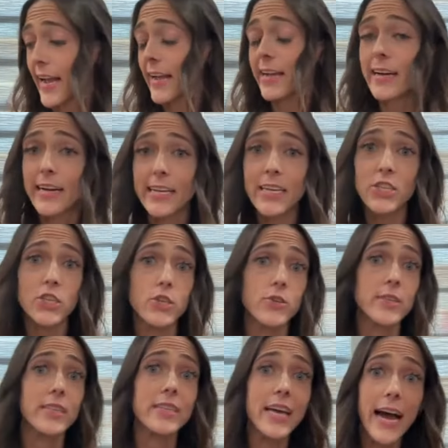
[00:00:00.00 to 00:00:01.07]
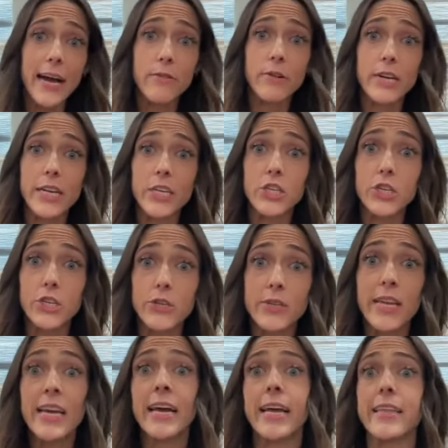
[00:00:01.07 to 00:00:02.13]
I got gut issues and thyroid
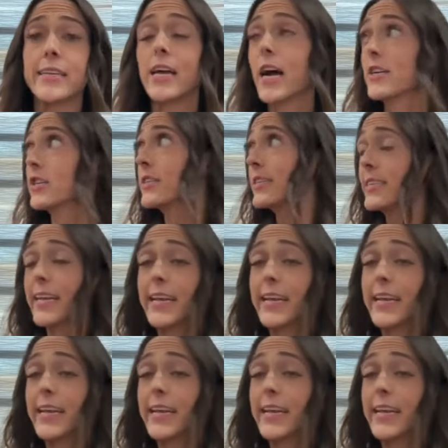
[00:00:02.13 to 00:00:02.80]
issues and the doctor